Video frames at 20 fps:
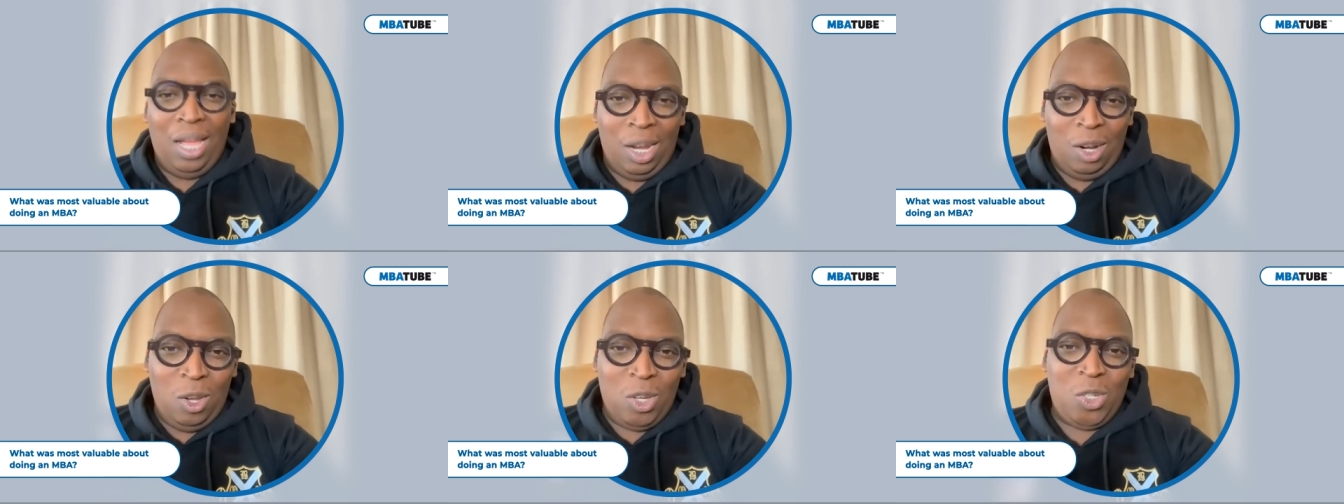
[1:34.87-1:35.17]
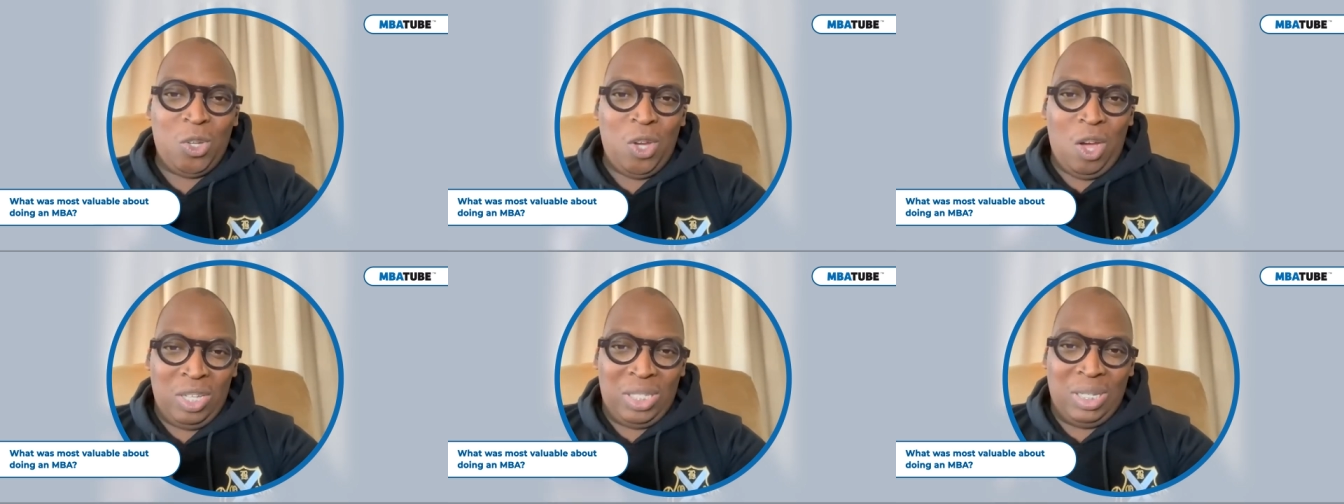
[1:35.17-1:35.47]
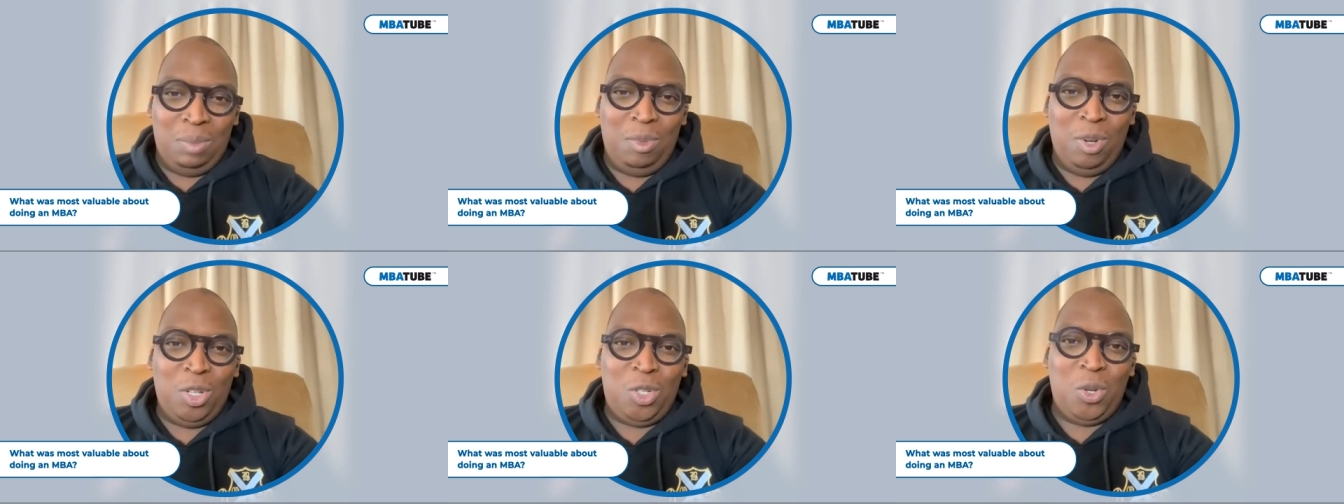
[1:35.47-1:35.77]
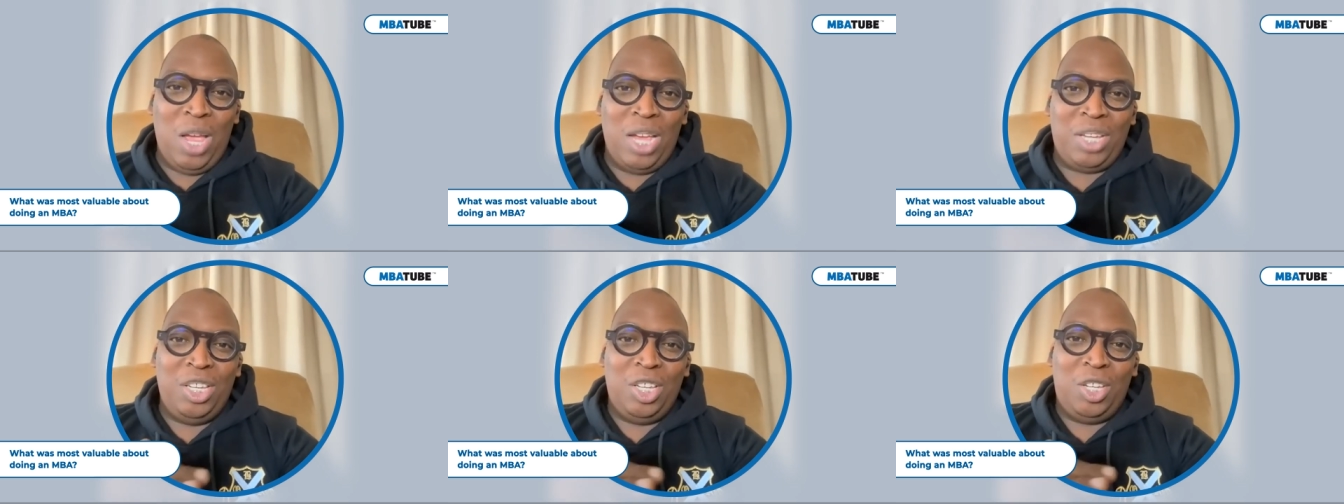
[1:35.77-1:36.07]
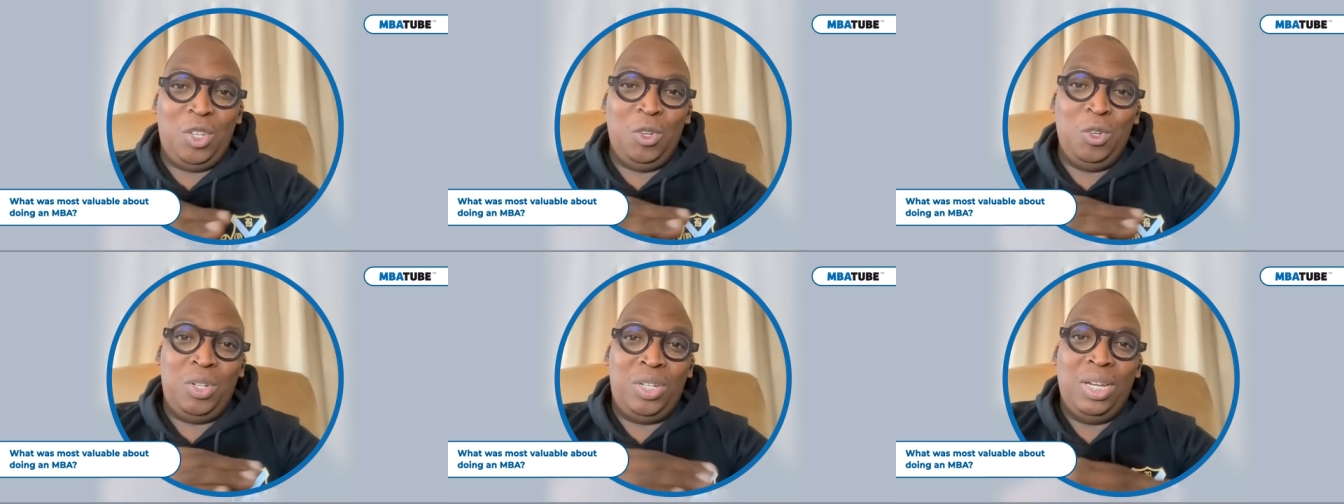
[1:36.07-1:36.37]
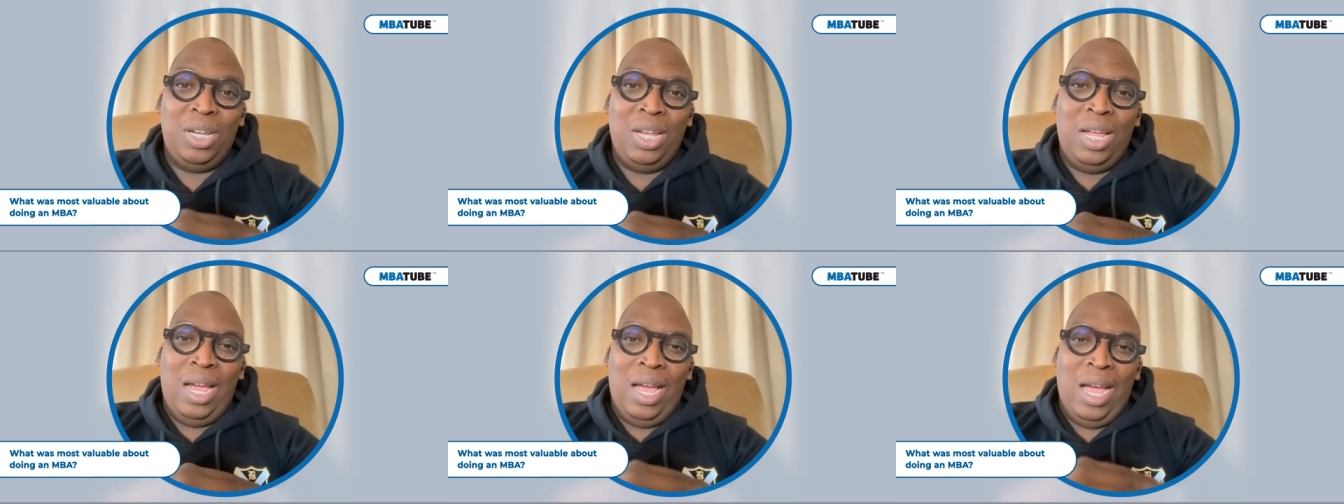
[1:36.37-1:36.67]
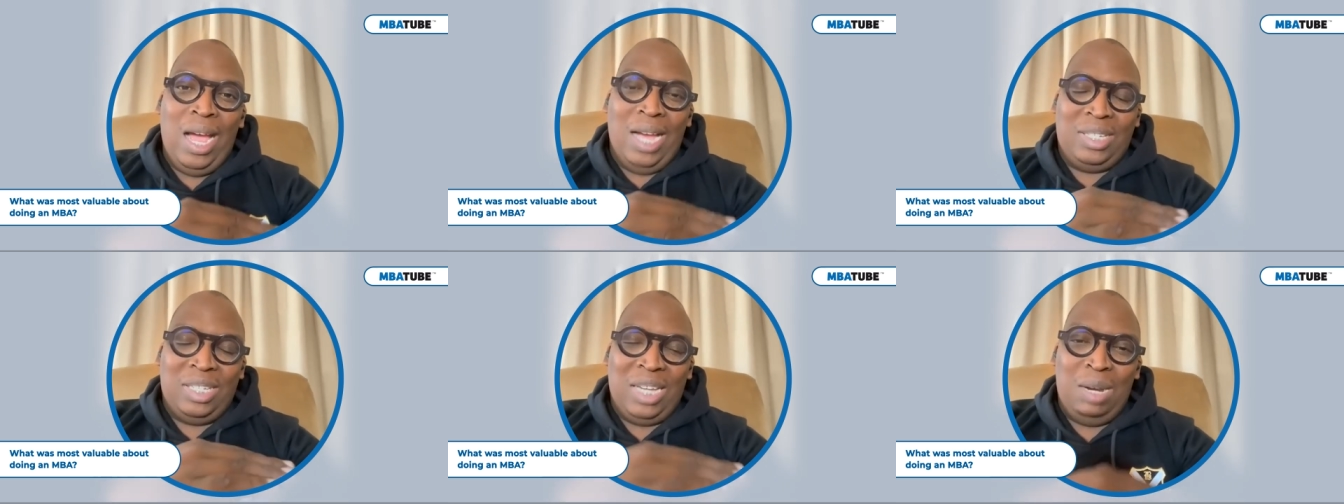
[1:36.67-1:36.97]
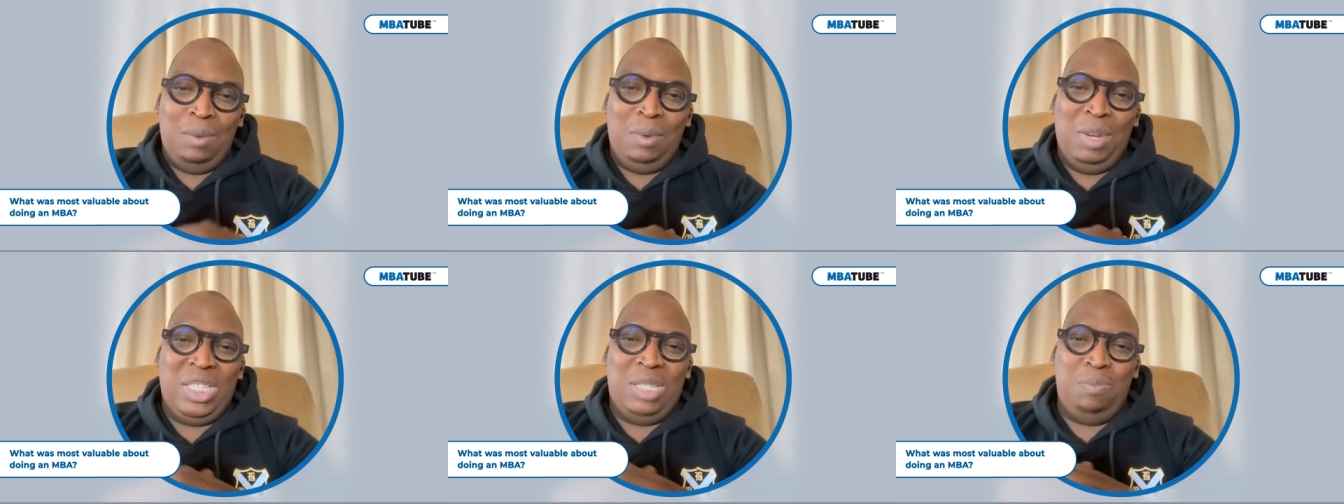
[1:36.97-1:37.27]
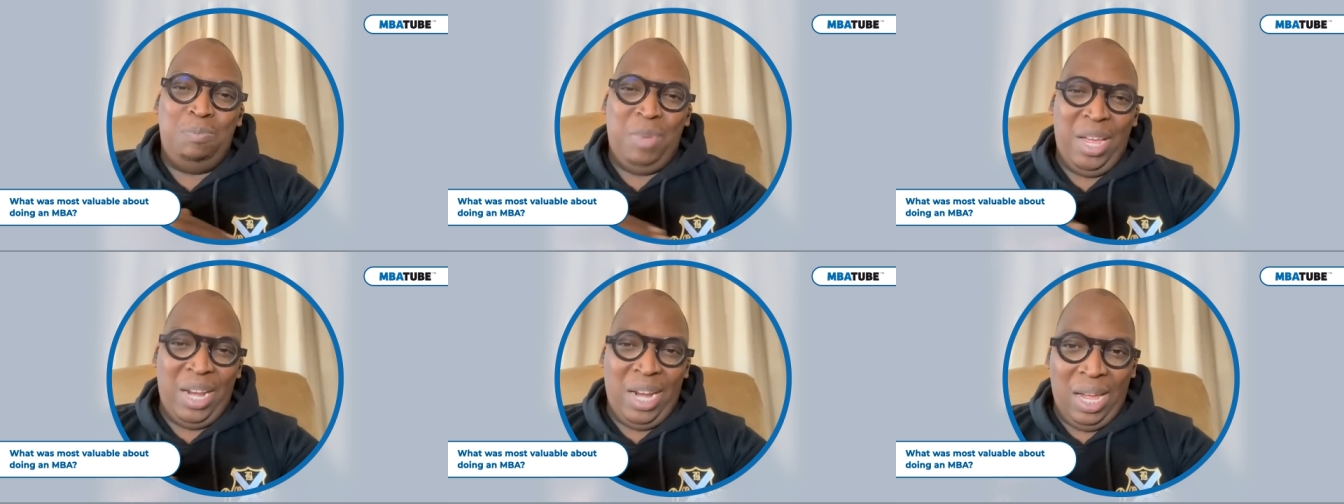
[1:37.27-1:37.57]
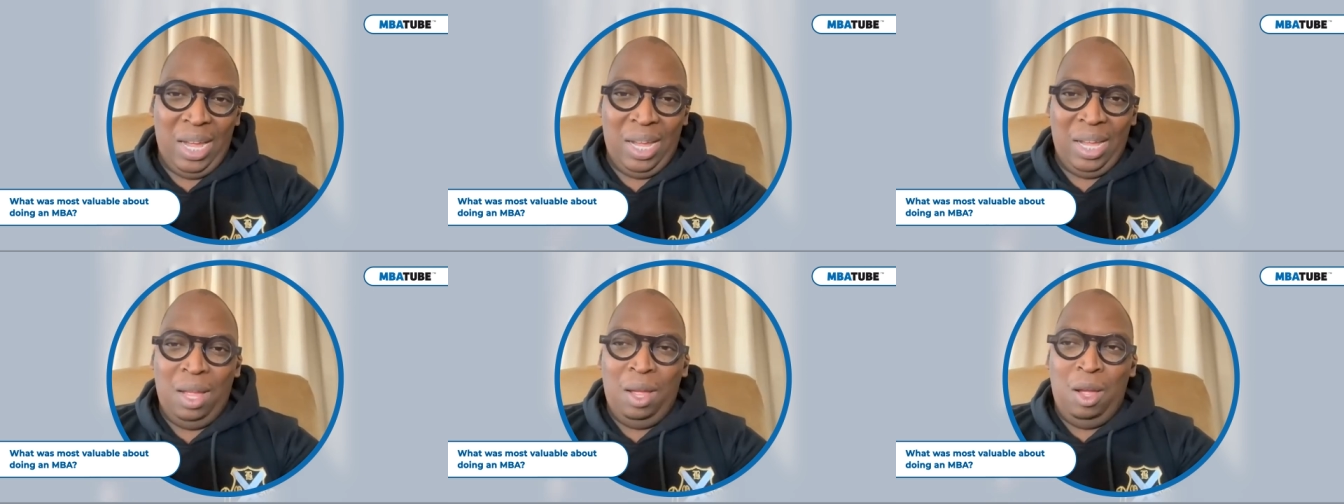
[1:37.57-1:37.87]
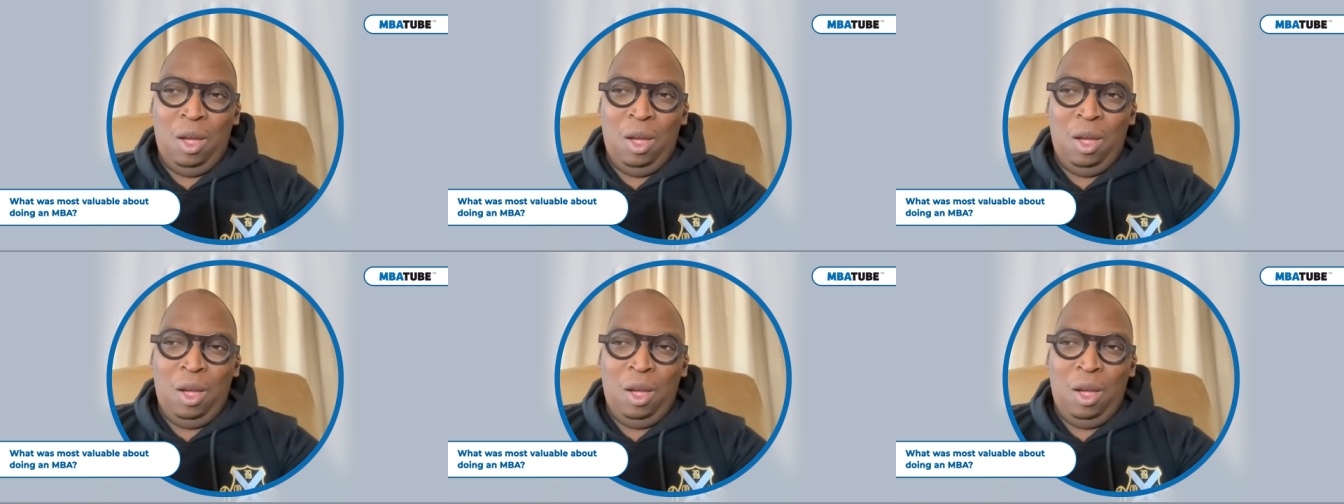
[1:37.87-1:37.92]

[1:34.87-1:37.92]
and also I was able to execute the assignments better.